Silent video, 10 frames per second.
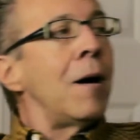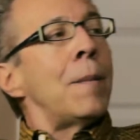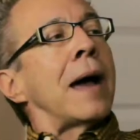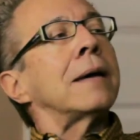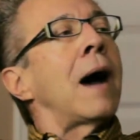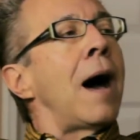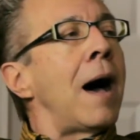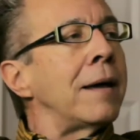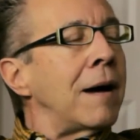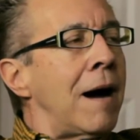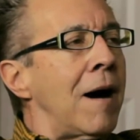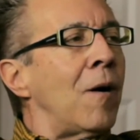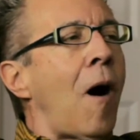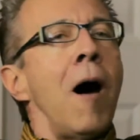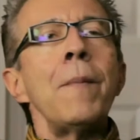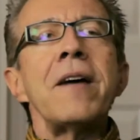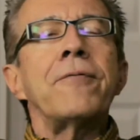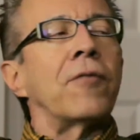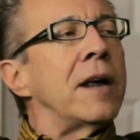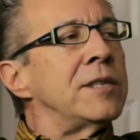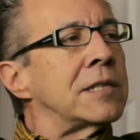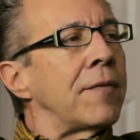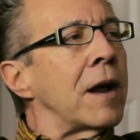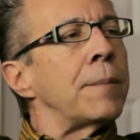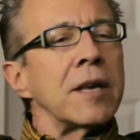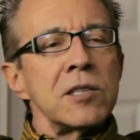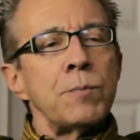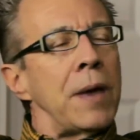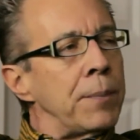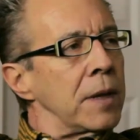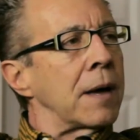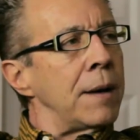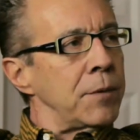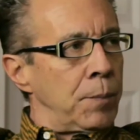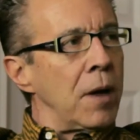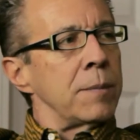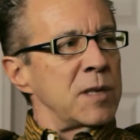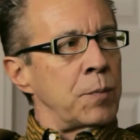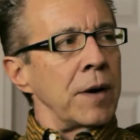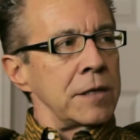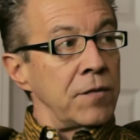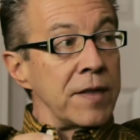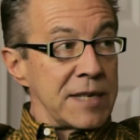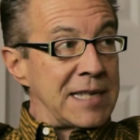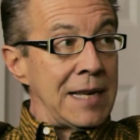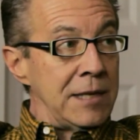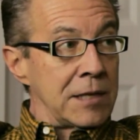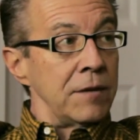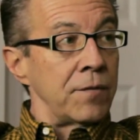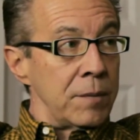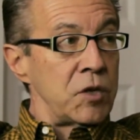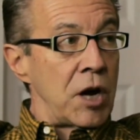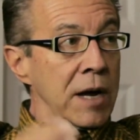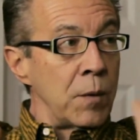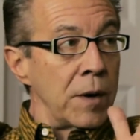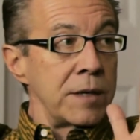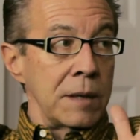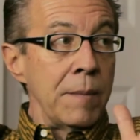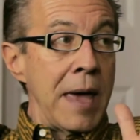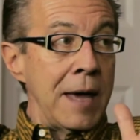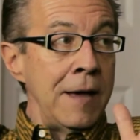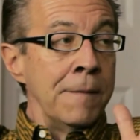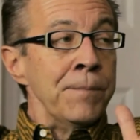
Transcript: Oh my God. Oh, all my friends are there because people come to Palm Springs for the season from January till May.